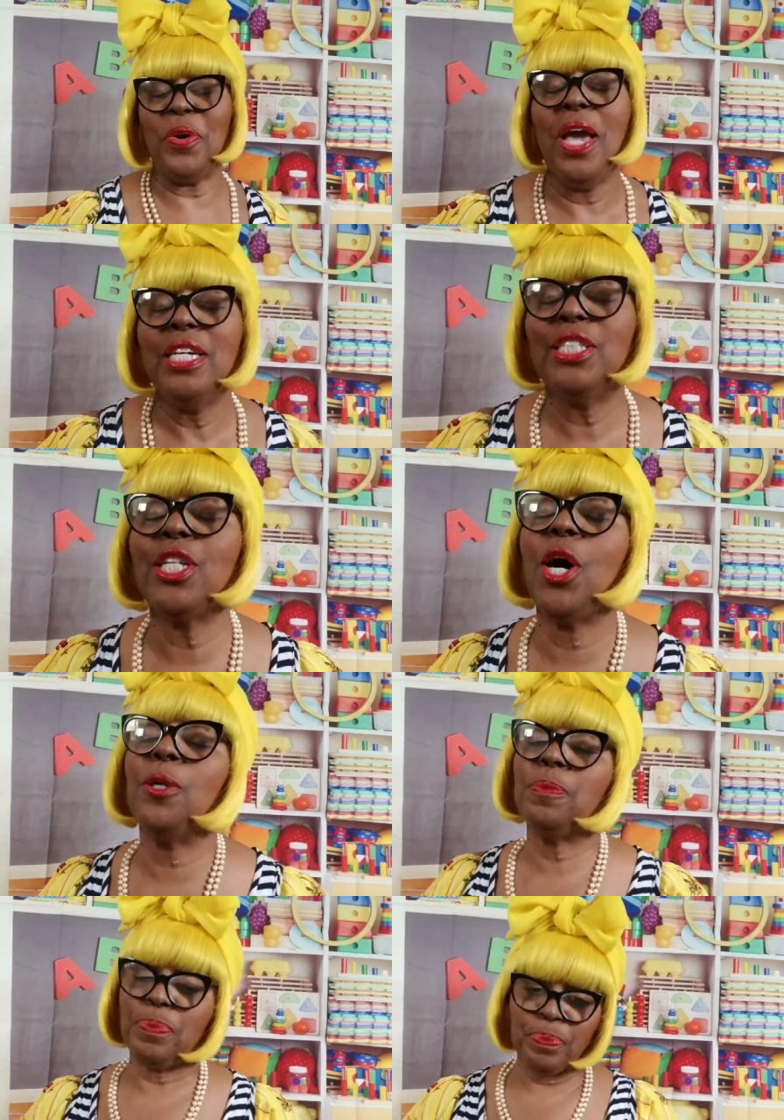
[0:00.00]
you.
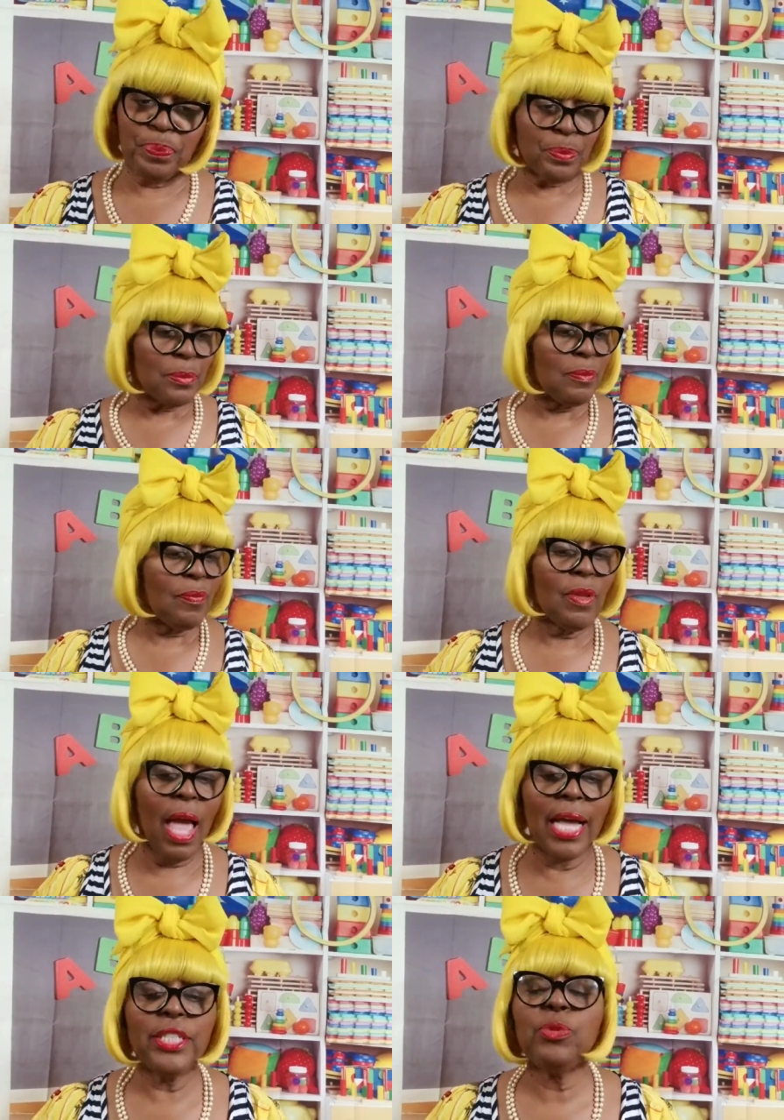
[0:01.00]
So
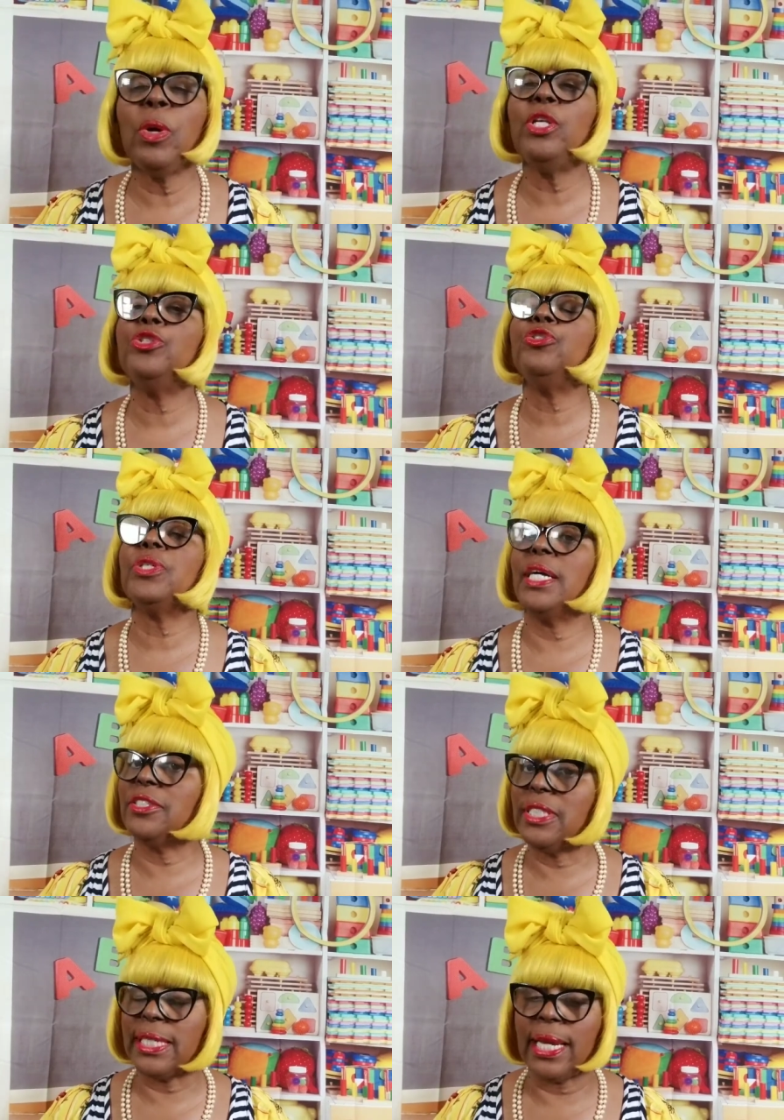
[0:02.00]
I just wanted you to
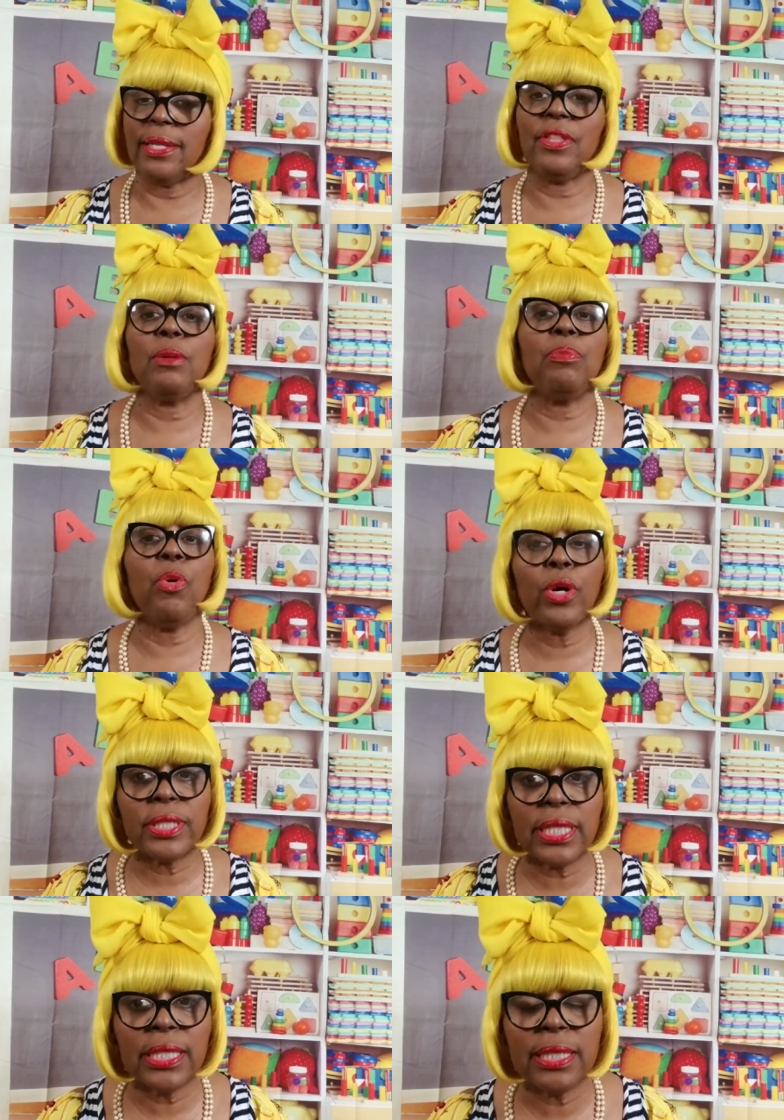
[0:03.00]
understand the
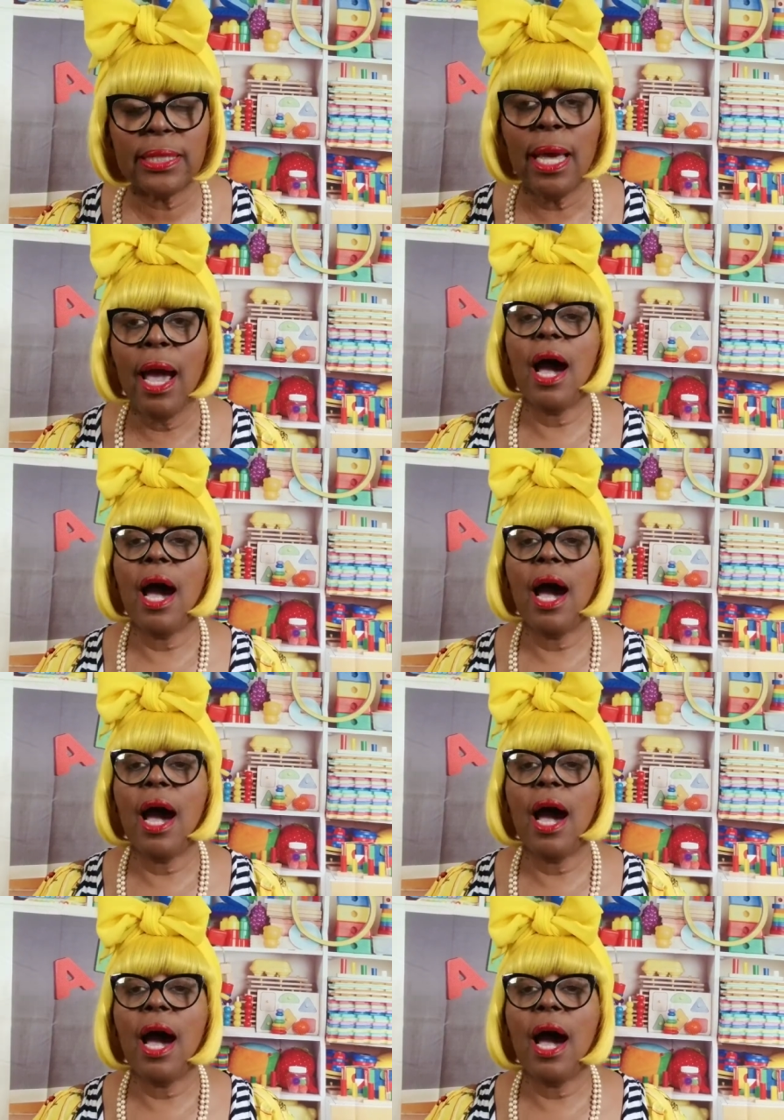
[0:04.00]
importance